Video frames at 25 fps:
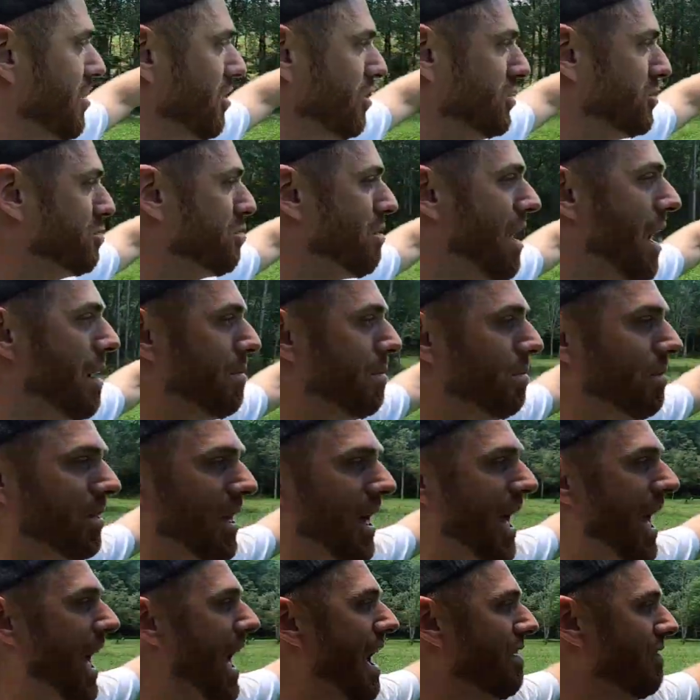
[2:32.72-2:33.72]
there's probably
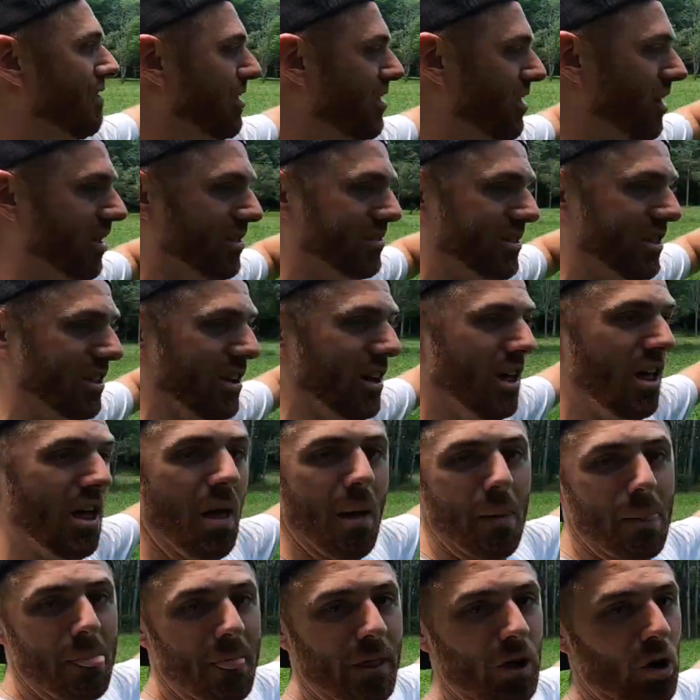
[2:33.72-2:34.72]
a half a dozen,
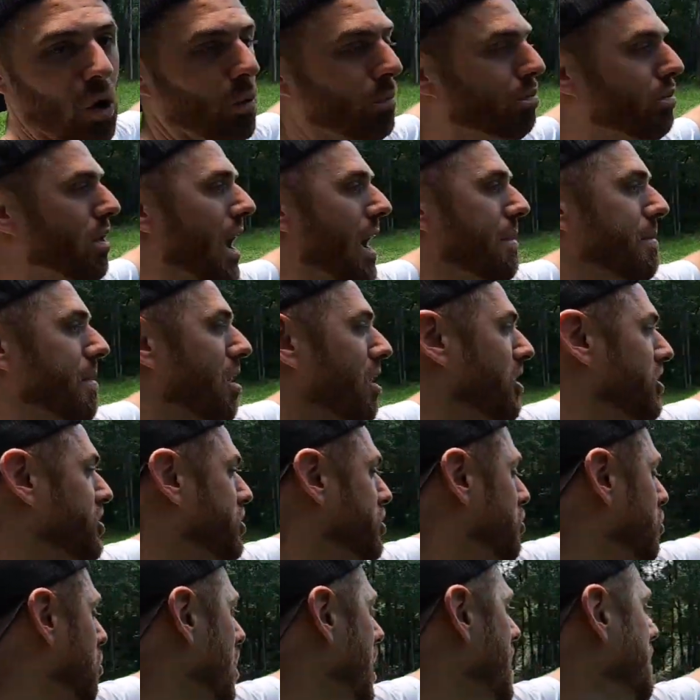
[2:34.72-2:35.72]
you know, primary
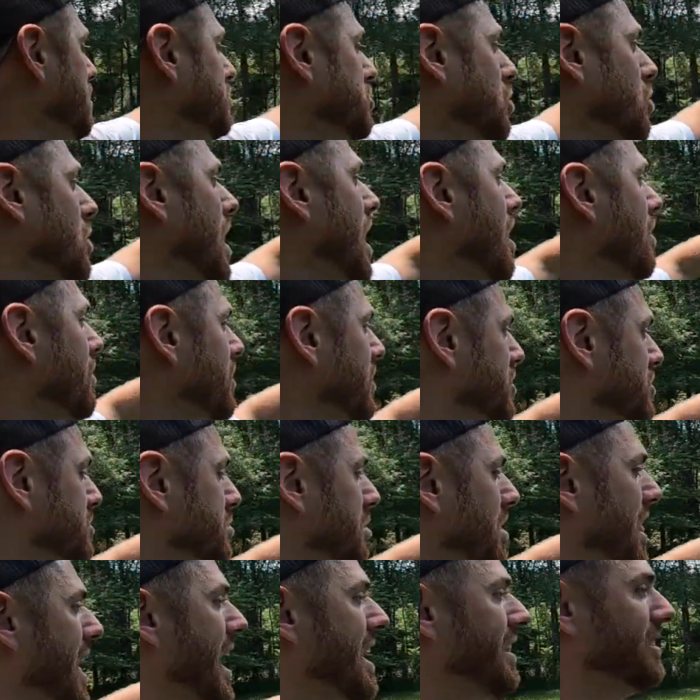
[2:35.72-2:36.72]
scrapes around this
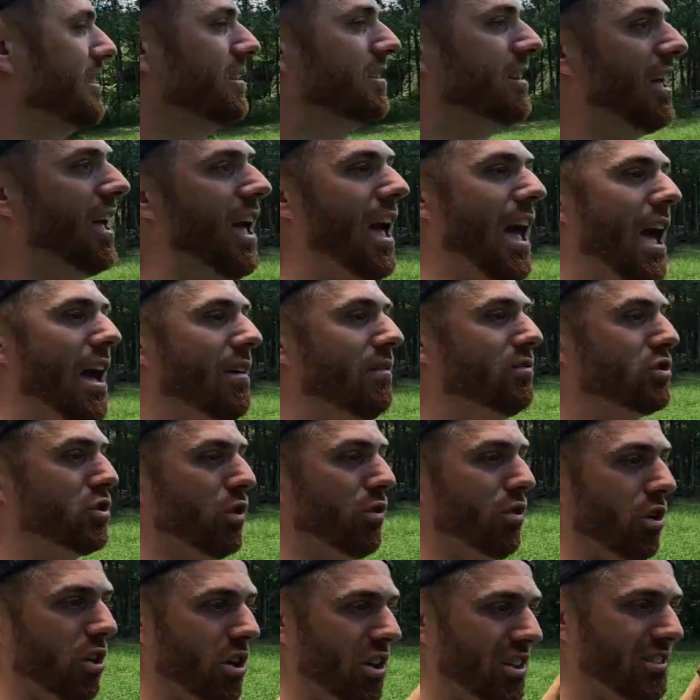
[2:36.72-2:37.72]
plot that they have, so
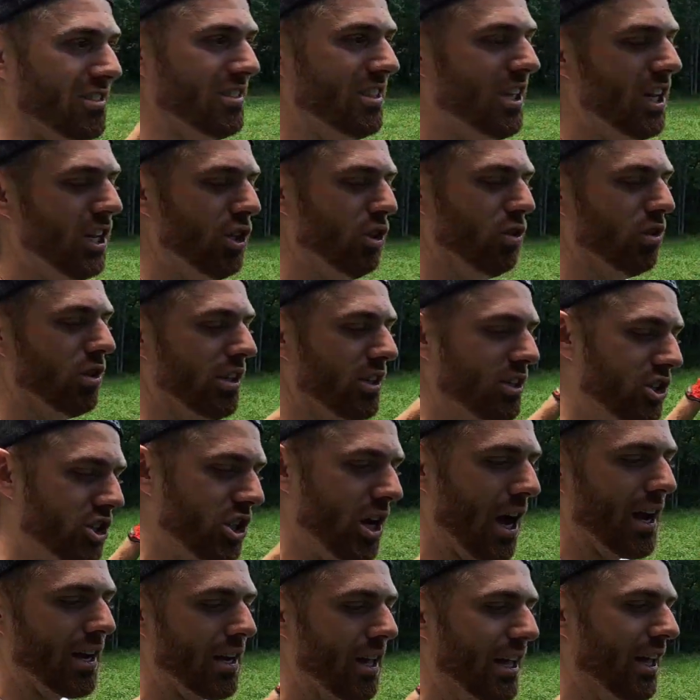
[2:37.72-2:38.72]
they're continually
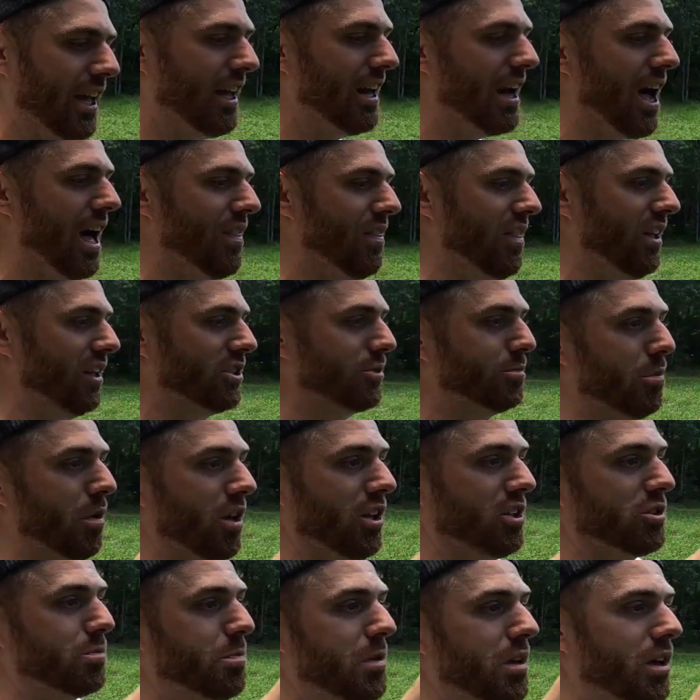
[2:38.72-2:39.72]
checking in on this, but
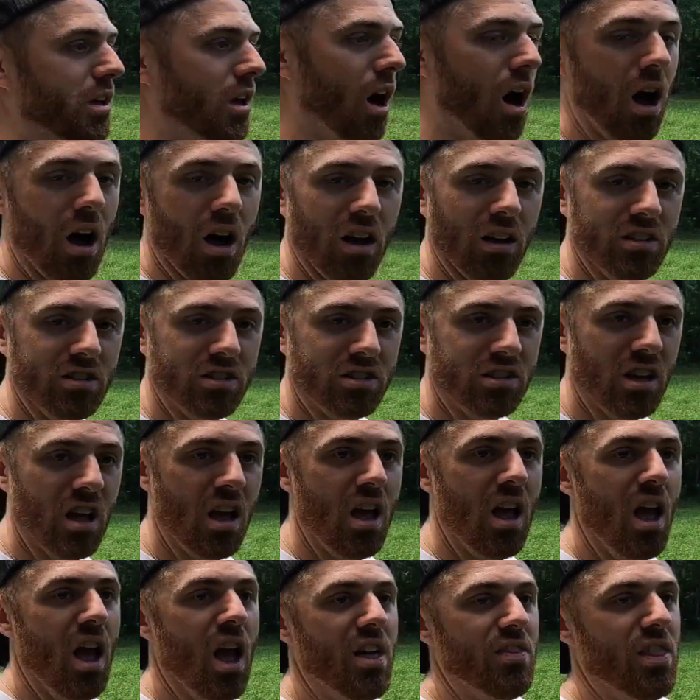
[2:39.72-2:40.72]
it's because
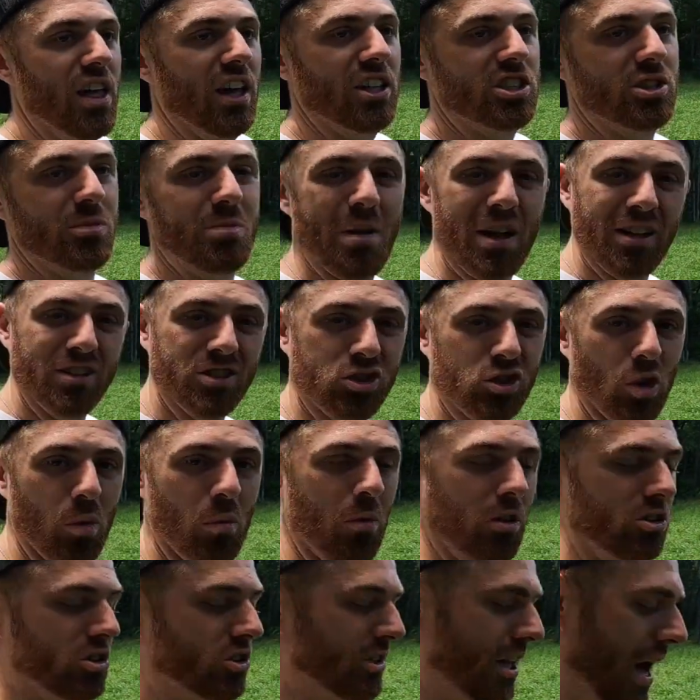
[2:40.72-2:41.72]
they spend so
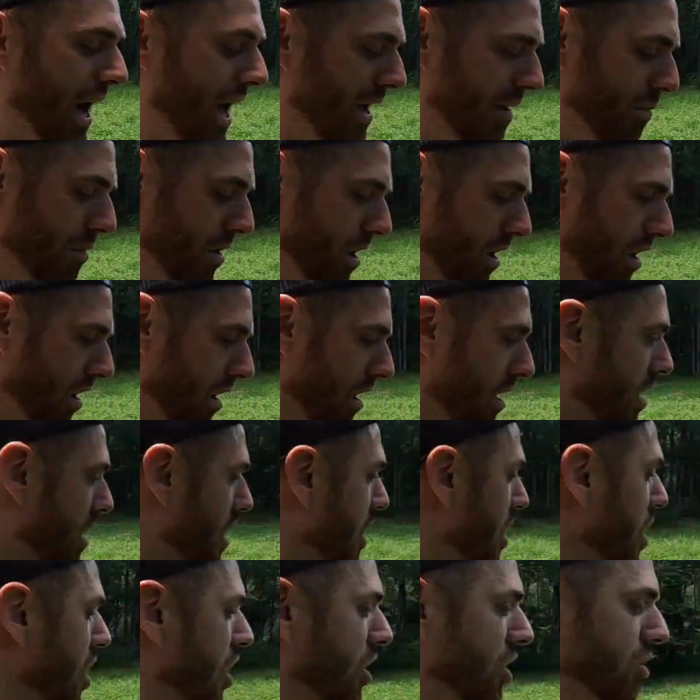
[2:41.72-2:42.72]
much time here
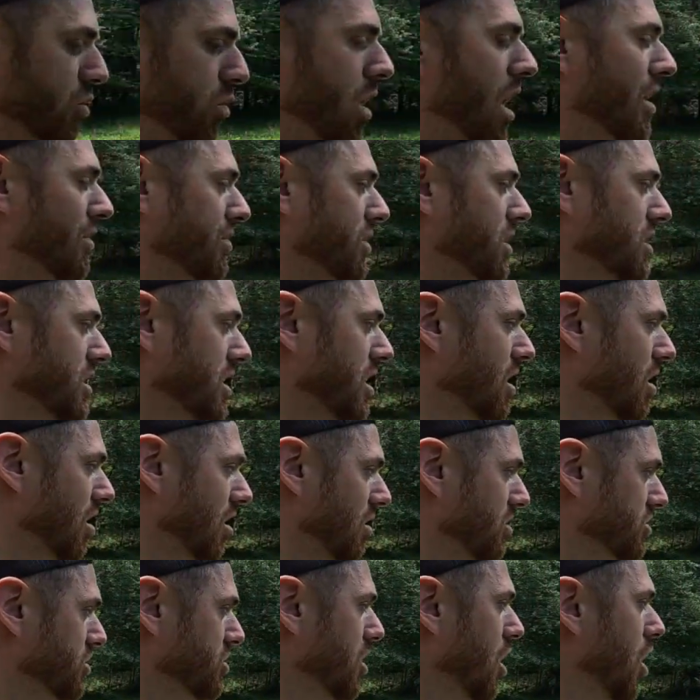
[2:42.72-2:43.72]
throughout the
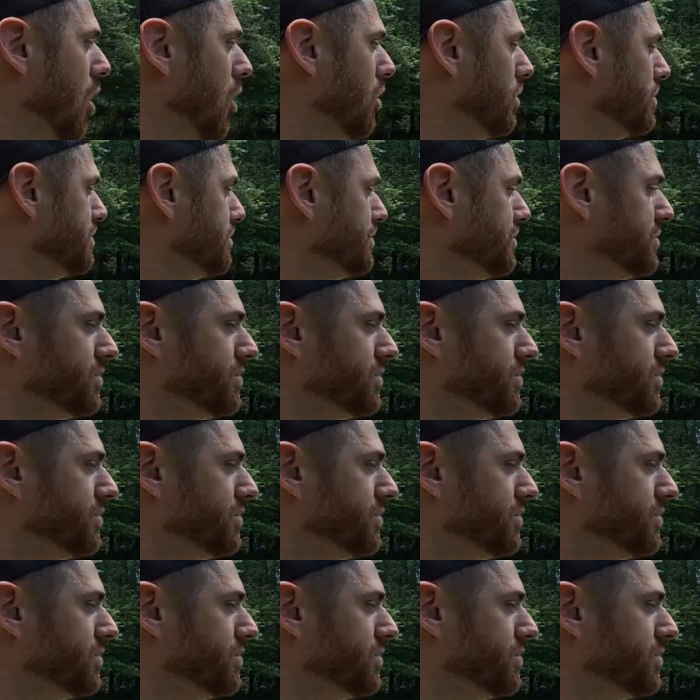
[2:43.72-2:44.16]
year. So